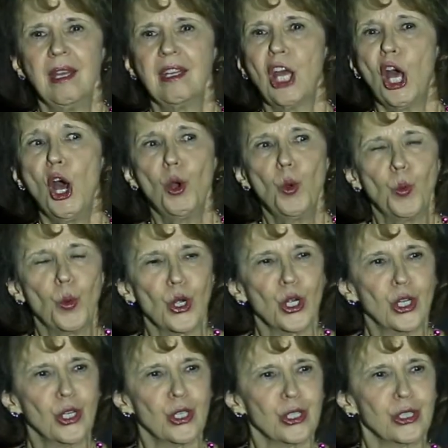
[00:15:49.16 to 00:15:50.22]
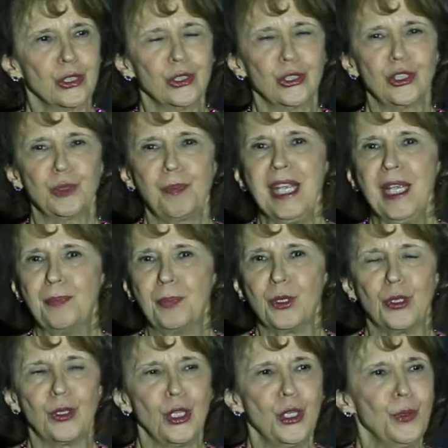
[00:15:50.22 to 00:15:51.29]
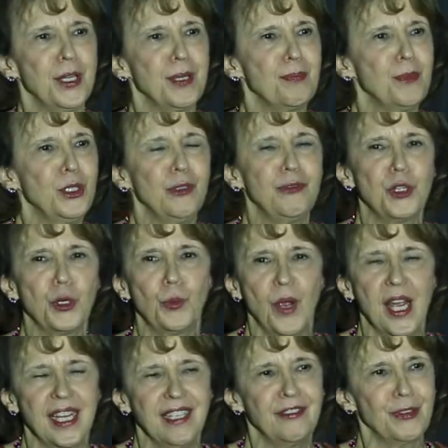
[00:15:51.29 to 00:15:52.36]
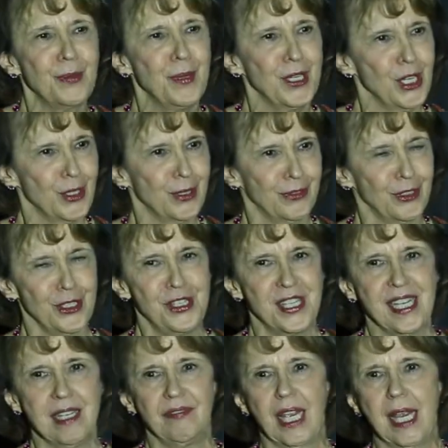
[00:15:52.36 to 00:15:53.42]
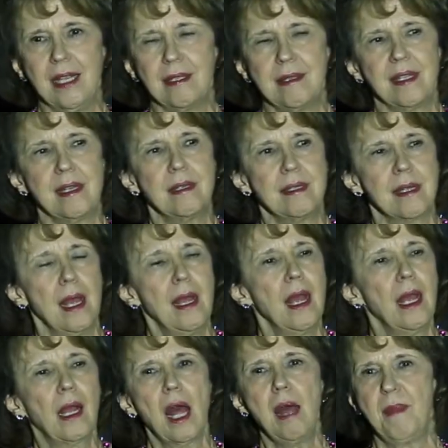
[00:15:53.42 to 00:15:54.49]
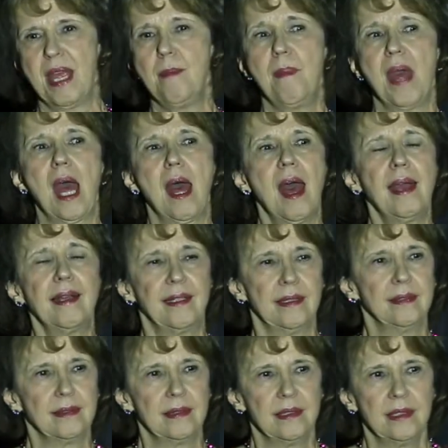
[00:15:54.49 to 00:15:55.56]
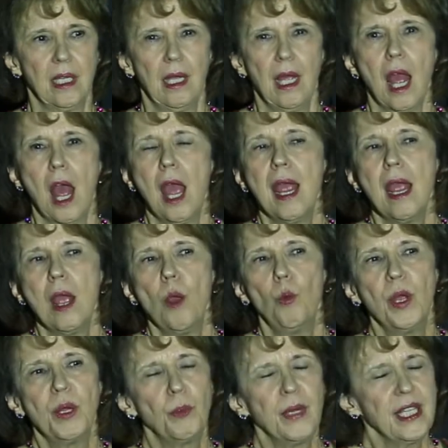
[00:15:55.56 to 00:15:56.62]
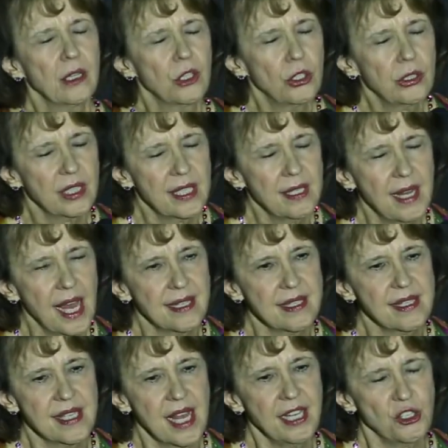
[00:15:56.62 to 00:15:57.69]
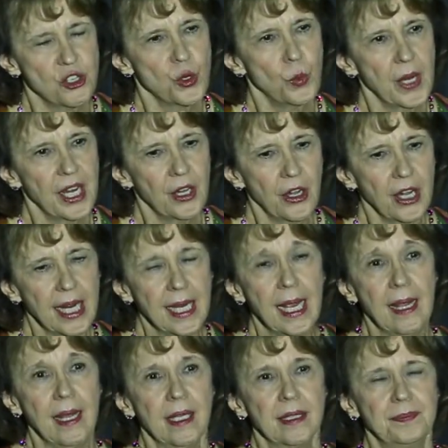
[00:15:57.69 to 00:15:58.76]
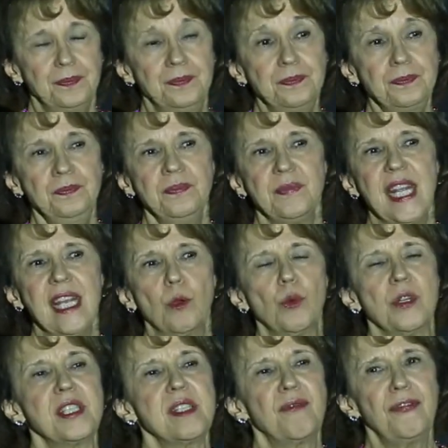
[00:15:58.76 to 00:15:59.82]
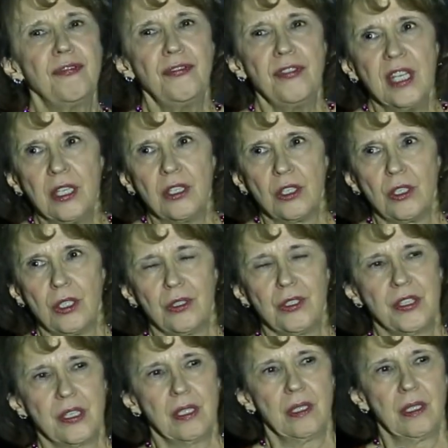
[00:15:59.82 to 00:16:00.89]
co-workers, people who had moved away from the University of Kansas, coming back. When we looked in that sanctuary, it was filled